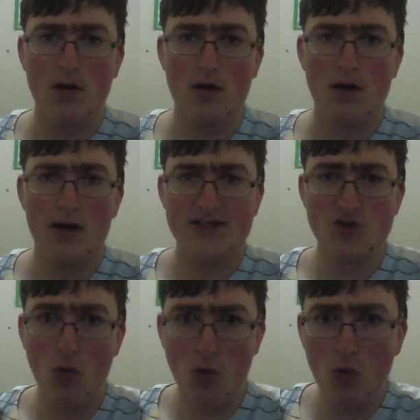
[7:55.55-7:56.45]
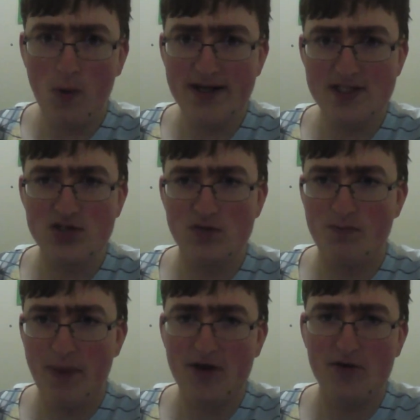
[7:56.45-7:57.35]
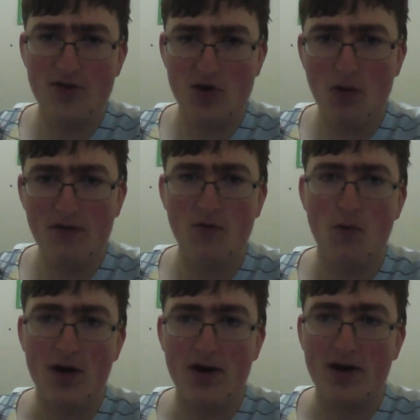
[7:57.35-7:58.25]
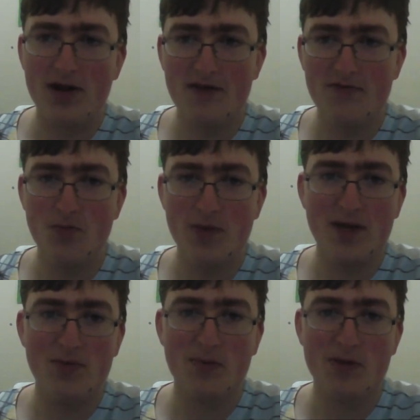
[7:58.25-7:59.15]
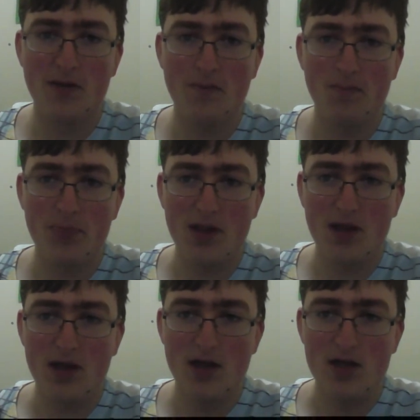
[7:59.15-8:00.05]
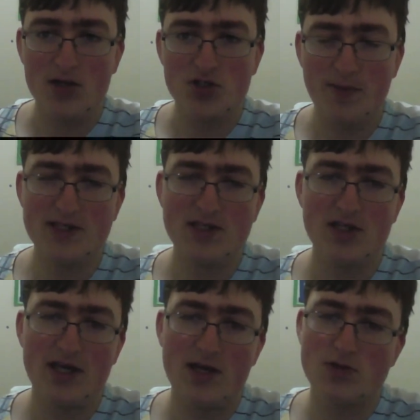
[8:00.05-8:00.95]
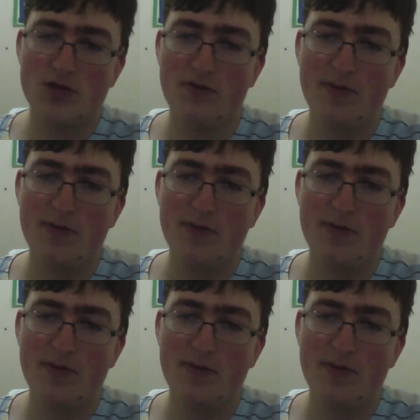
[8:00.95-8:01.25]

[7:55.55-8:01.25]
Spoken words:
It's always better than a 1-for-1 if you play it properly. So basically, it was a 3-mana